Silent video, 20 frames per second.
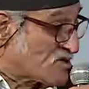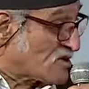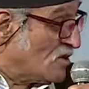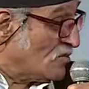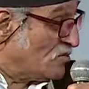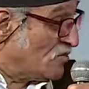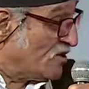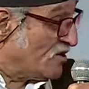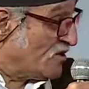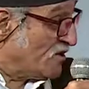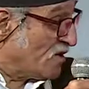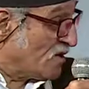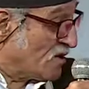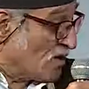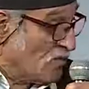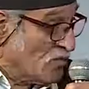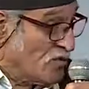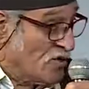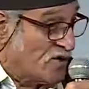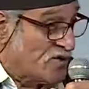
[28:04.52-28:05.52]
community and
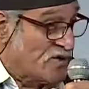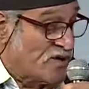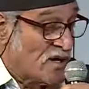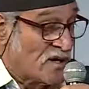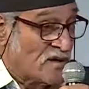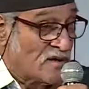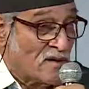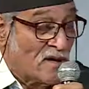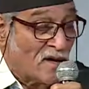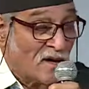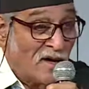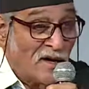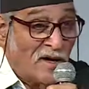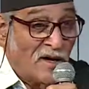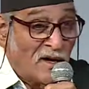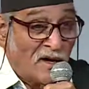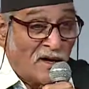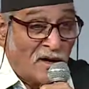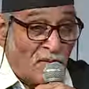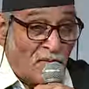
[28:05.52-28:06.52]
community. And
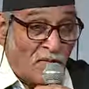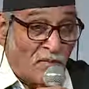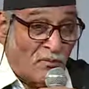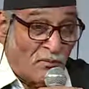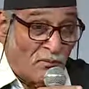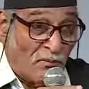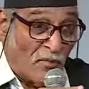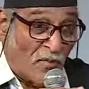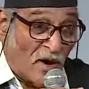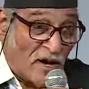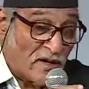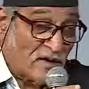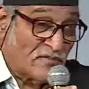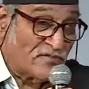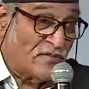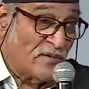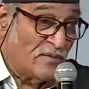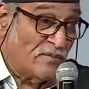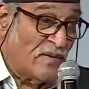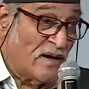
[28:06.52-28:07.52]
one
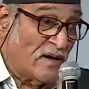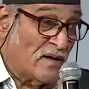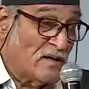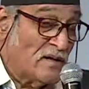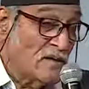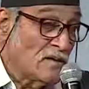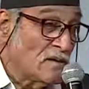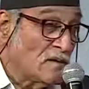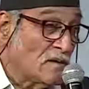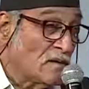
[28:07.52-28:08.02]
of the main